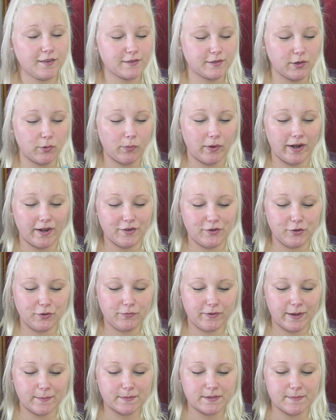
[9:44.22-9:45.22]
So when I
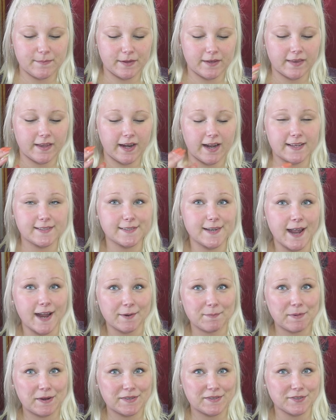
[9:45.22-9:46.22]
do vape something that has an
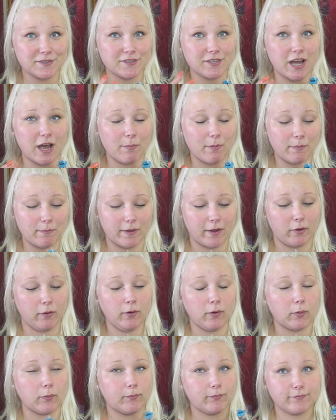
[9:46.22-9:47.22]
atomizer atop, I'm like,
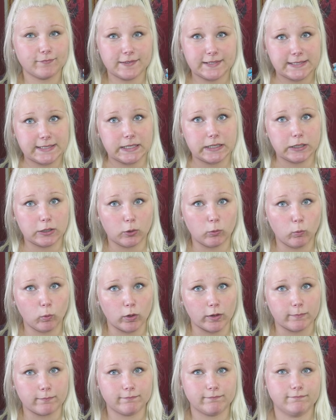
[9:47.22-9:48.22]
oh, it's a little
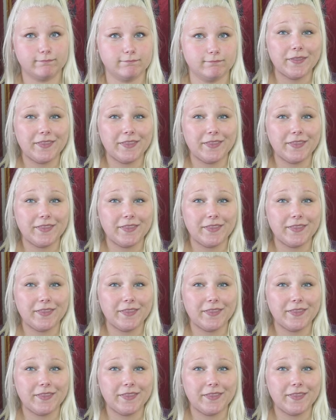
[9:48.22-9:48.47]
warm.